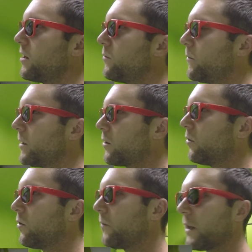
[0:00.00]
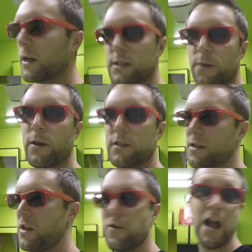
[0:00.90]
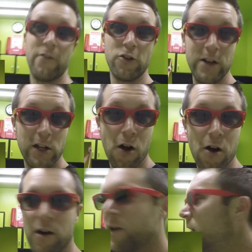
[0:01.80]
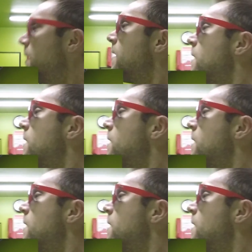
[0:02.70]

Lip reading: green would be cool, like I said, because I'll never have a green car.